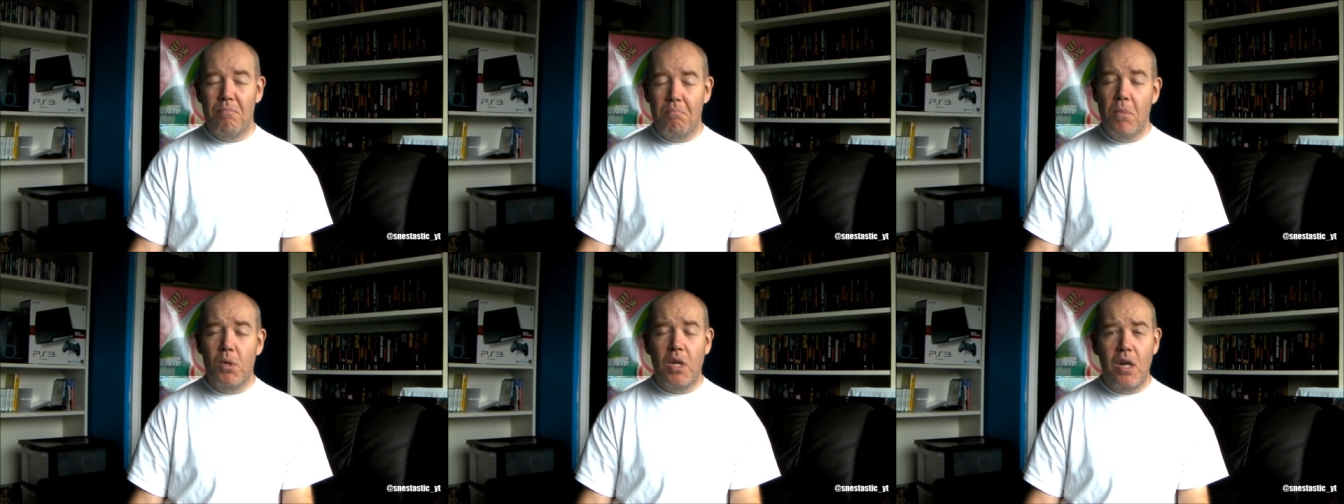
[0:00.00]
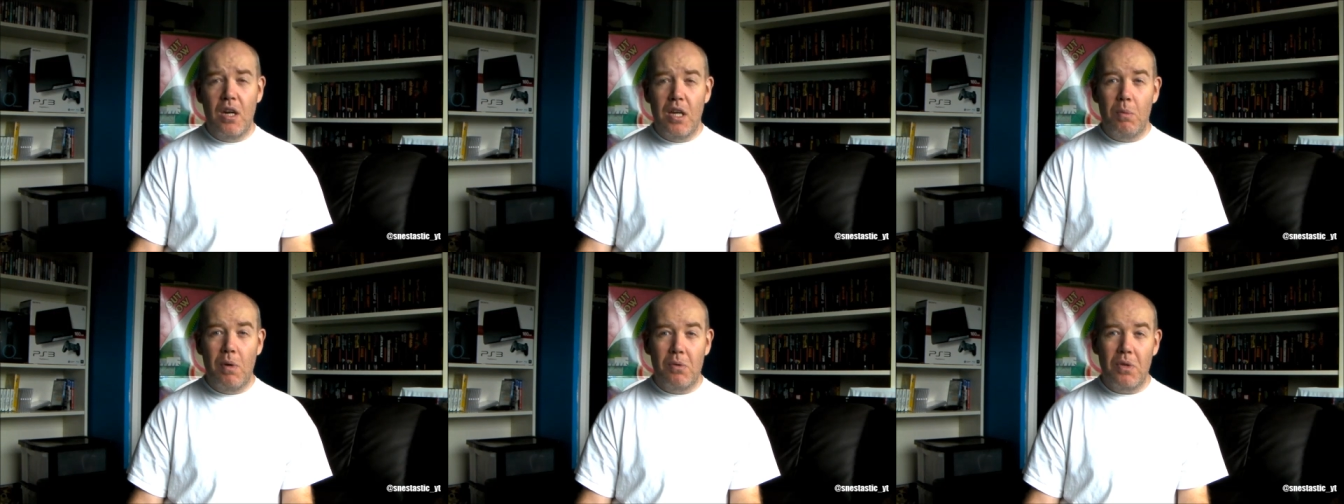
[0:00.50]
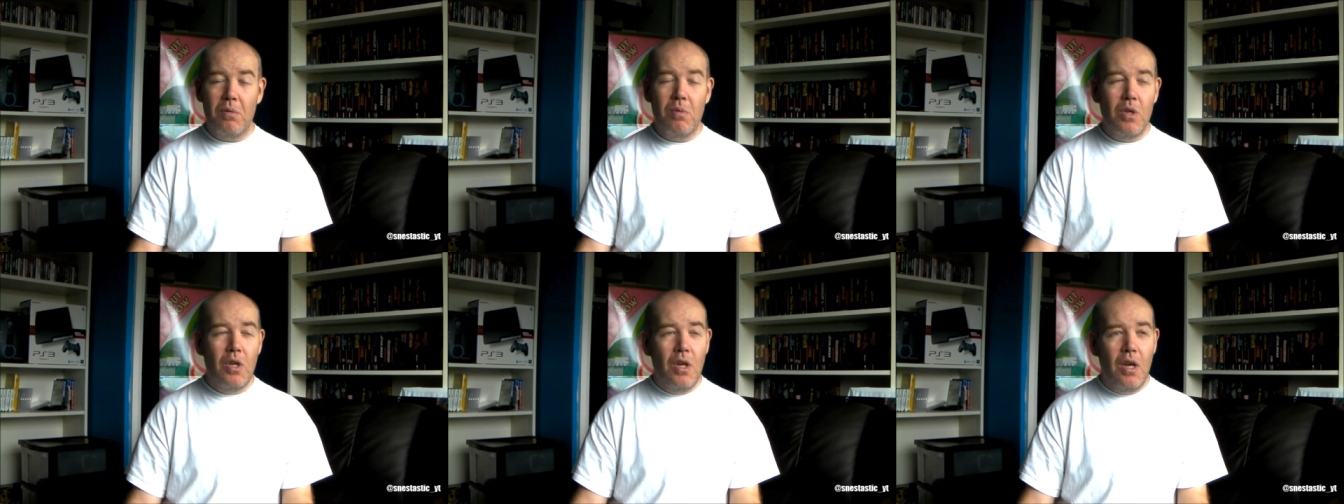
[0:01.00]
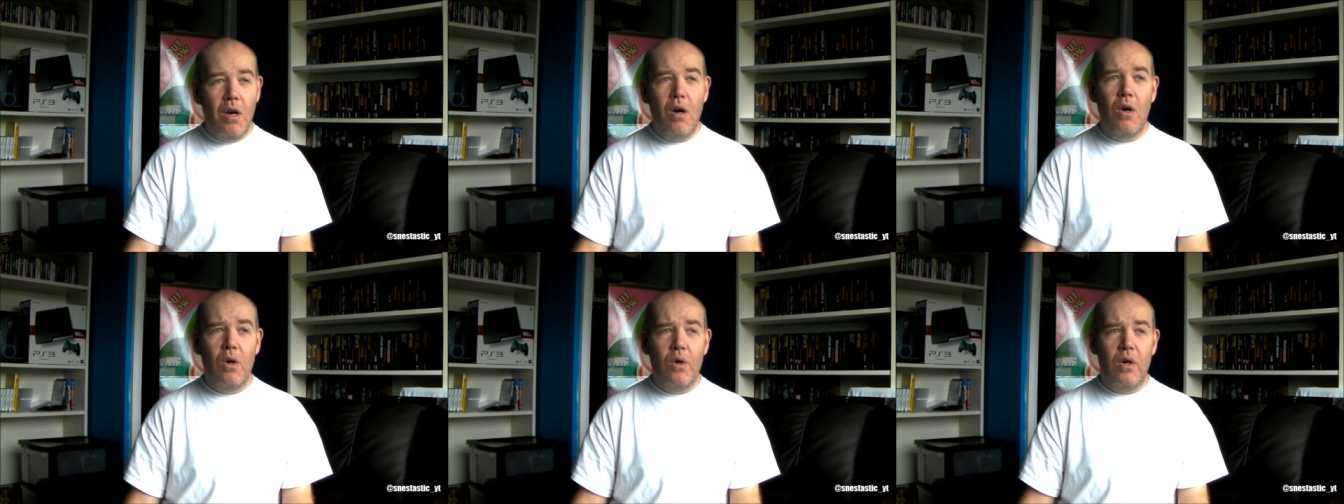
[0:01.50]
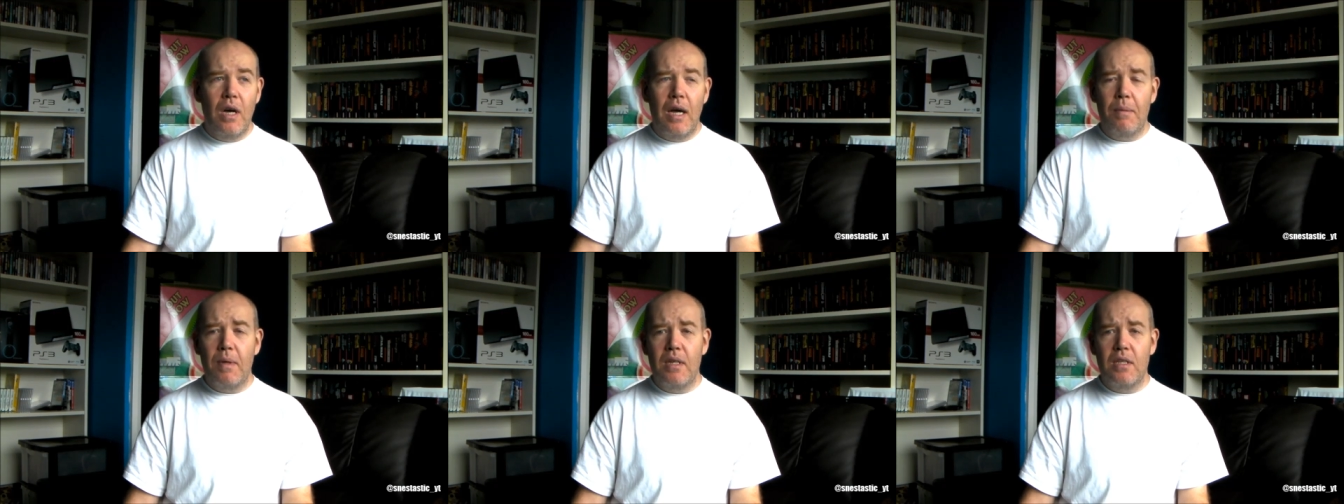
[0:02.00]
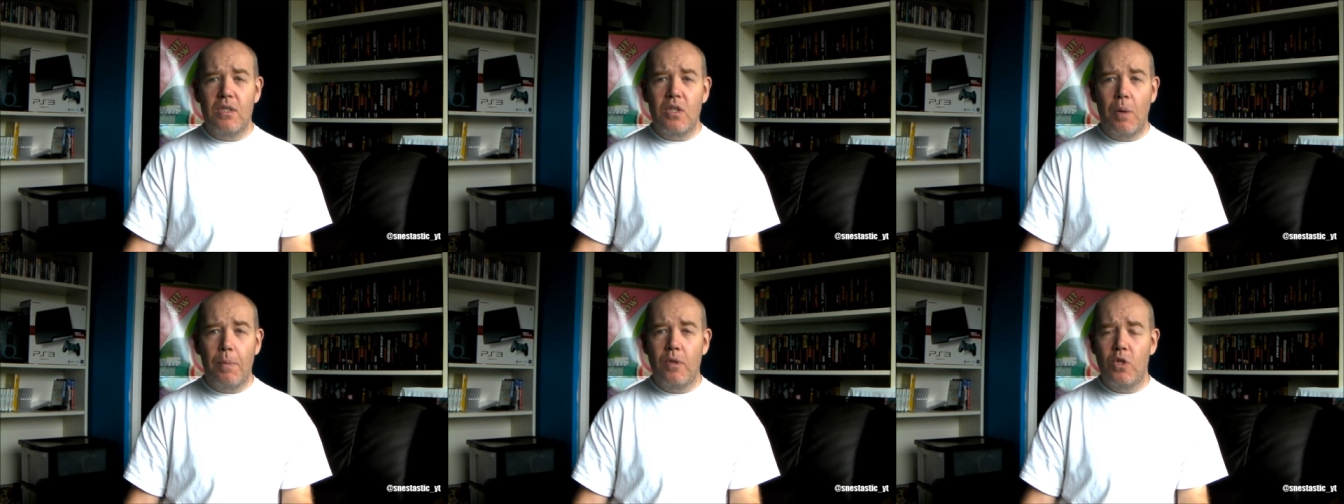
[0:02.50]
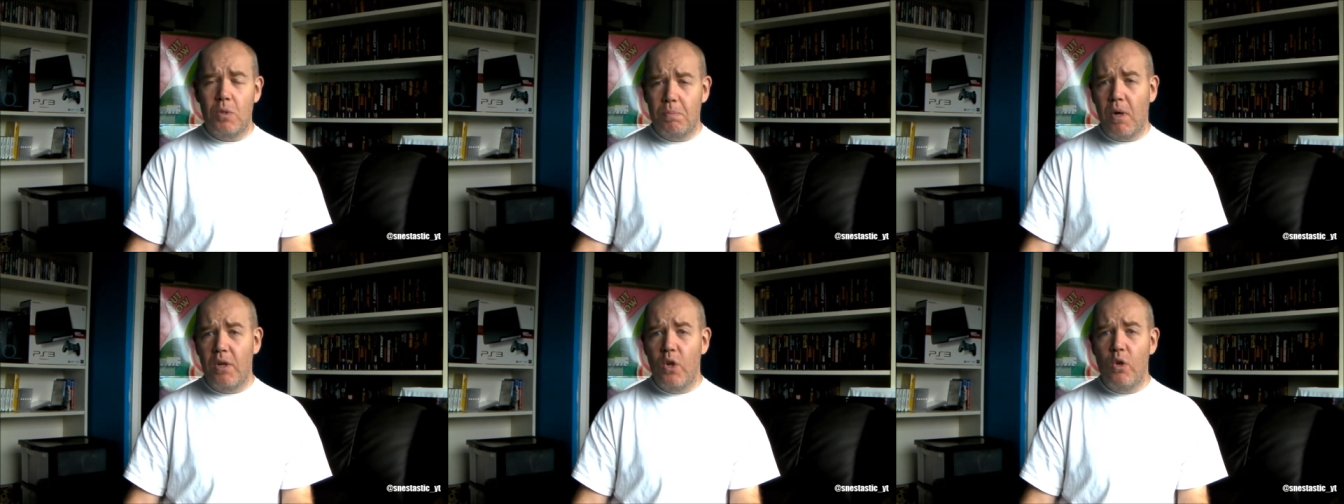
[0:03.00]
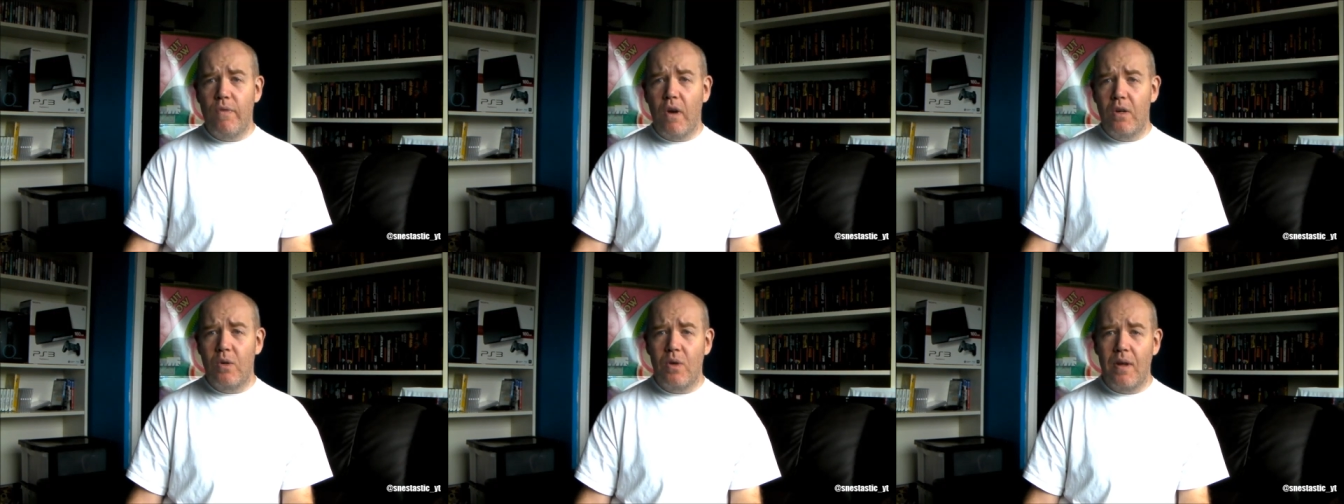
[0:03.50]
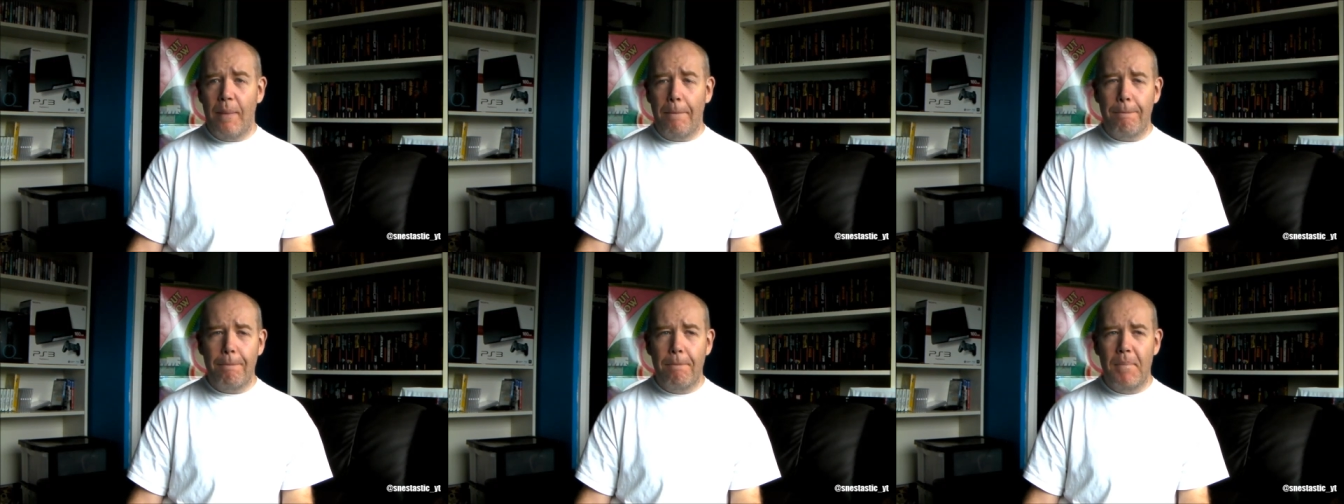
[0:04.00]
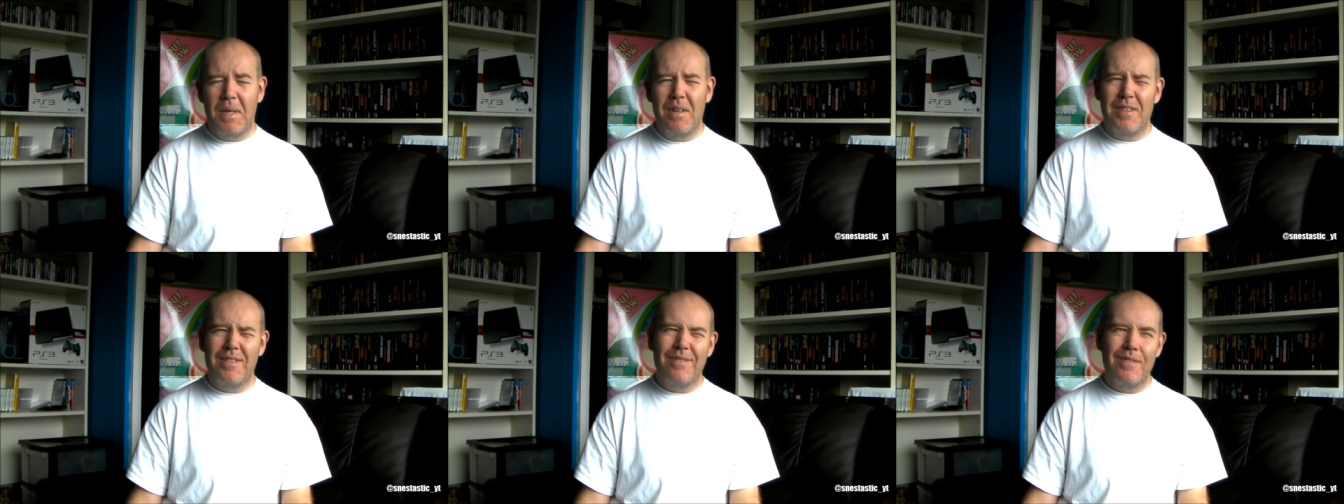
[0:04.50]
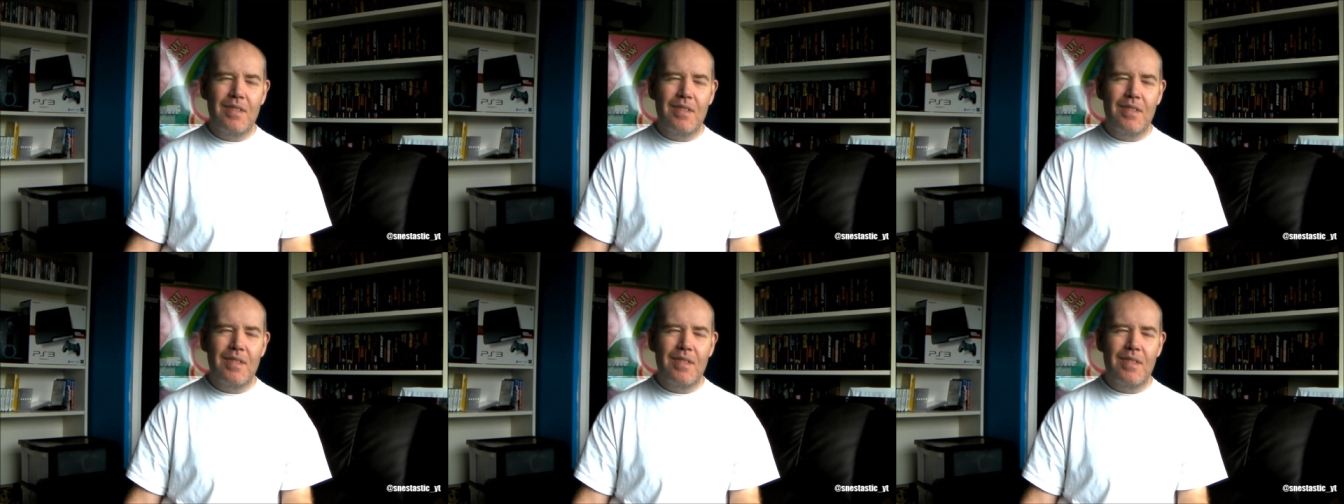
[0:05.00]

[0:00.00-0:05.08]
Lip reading: more than likely I will do, or I'm going to stop and just buy new vinyl, because